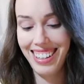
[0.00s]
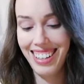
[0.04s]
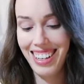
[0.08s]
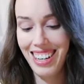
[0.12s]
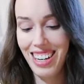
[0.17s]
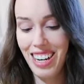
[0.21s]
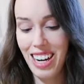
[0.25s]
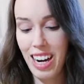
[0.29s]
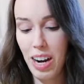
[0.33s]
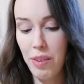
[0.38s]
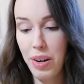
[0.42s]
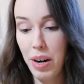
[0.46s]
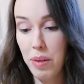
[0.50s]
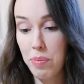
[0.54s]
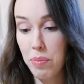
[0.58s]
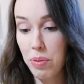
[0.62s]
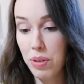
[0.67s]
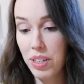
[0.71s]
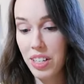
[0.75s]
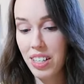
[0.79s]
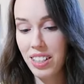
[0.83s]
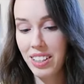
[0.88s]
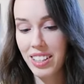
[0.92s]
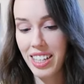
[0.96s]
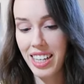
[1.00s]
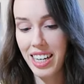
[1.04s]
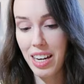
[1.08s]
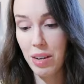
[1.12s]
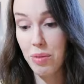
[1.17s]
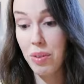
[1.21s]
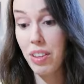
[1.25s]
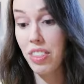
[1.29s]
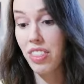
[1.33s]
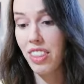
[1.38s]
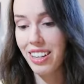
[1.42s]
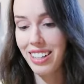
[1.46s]
I mean, I'm pretty lucky
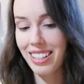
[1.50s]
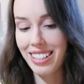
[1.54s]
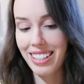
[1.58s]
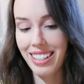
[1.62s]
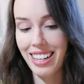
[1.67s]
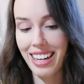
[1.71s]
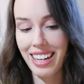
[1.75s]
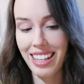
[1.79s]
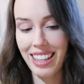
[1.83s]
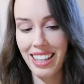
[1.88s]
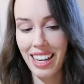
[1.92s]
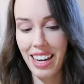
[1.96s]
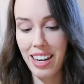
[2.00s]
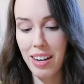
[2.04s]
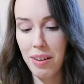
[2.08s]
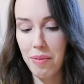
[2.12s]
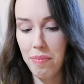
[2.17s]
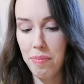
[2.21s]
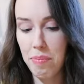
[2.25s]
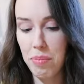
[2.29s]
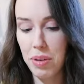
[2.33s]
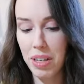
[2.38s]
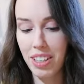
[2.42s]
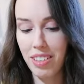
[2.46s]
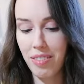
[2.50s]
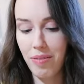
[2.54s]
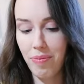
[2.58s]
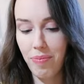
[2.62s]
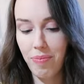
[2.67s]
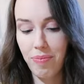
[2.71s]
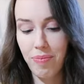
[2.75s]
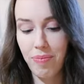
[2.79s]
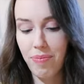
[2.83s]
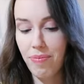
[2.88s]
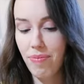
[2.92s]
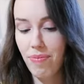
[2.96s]
with things like that, but
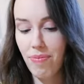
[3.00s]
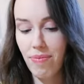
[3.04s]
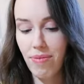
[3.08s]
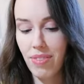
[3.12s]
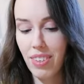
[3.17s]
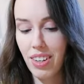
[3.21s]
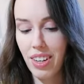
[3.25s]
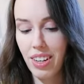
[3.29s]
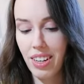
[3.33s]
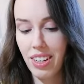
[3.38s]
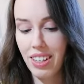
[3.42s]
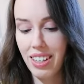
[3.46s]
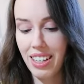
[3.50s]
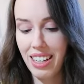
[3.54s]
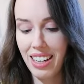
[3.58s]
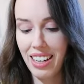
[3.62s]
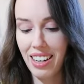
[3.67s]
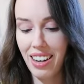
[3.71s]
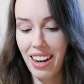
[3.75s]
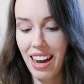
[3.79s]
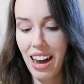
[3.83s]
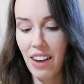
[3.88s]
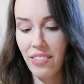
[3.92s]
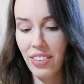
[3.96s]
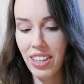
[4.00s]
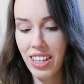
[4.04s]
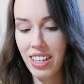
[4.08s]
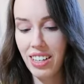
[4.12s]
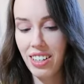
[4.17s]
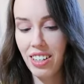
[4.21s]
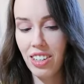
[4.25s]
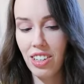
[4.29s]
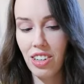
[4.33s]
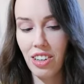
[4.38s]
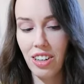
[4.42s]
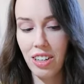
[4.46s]
yeah, I haven't hit
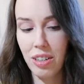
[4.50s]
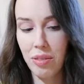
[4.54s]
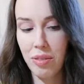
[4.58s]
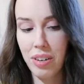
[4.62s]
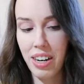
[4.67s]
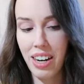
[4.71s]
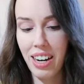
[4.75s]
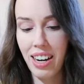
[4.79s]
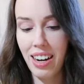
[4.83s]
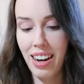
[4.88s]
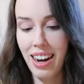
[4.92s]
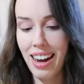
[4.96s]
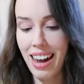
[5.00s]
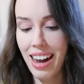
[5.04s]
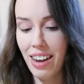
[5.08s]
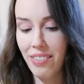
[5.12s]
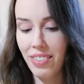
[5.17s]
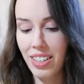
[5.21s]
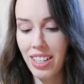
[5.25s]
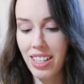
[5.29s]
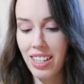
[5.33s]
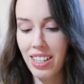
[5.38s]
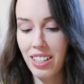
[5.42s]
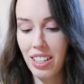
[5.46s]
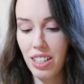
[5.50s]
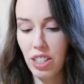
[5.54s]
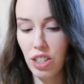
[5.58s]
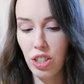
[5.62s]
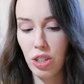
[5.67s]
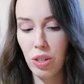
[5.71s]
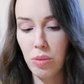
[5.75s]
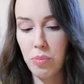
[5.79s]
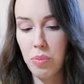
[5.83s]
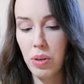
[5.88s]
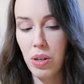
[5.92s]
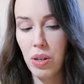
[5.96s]
a god rare, I haven't hit a
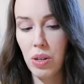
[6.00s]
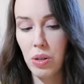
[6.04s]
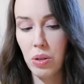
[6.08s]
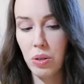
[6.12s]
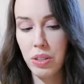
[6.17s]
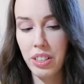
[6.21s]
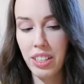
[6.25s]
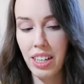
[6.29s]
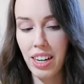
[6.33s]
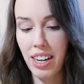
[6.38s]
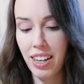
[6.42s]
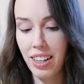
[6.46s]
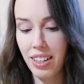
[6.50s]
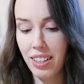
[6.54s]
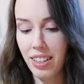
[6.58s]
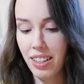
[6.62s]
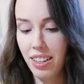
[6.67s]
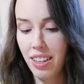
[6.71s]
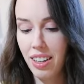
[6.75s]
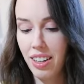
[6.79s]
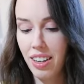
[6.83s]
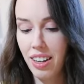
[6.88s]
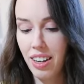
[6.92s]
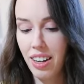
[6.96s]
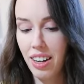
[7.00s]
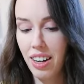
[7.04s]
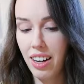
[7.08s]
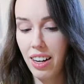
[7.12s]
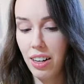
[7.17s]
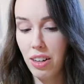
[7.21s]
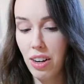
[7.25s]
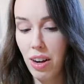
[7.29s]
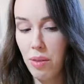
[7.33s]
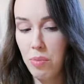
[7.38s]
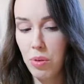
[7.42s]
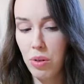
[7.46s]
super alt art, and
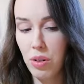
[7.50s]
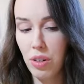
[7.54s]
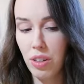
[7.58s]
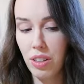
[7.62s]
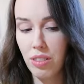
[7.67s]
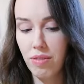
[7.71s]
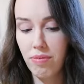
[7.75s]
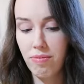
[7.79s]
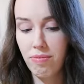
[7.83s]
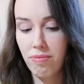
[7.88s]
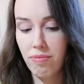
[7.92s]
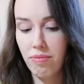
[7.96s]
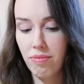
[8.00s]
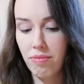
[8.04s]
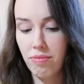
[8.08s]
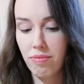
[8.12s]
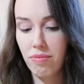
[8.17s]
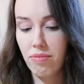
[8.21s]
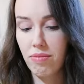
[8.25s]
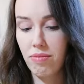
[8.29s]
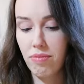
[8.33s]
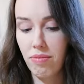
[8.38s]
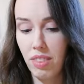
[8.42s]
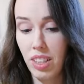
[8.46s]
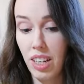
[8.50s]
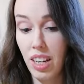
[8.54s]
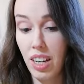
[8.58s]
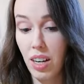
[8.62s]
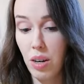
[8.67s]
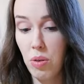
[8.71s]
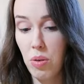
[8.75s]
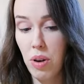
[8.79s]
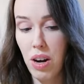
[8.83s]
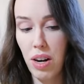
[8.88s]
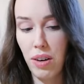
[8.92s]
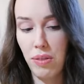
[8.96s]
I bought, yeah,
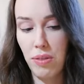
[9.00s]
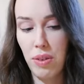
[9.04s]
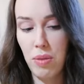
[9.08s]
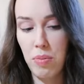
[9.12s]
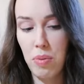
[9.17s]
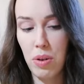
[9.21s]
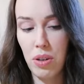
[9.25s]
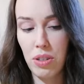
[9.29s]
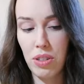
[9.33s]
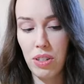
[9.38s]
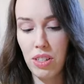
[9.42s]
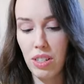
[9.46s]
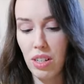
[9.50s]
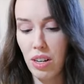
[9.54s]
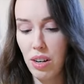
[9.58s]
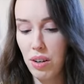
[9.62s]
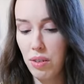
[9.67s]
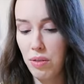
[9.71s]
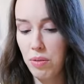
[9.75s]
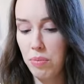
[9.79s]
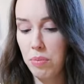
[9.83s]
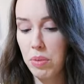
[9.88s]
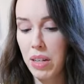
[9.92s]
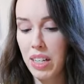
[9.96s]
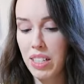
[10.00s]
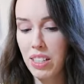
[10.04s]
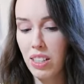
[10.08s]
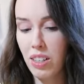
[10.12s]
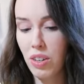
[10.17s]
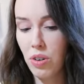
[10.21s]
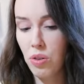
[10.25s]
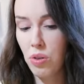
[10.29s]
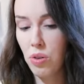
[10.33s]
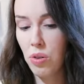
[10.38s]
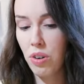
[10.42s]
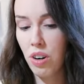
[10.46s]
quite a few boxes of Blazing
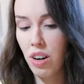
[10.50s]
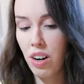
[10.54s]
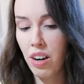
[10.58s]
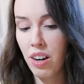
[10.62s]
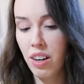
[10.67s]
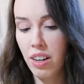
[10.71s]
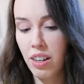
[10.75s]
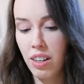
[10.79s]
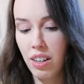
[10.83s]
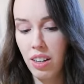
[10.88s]
Aura,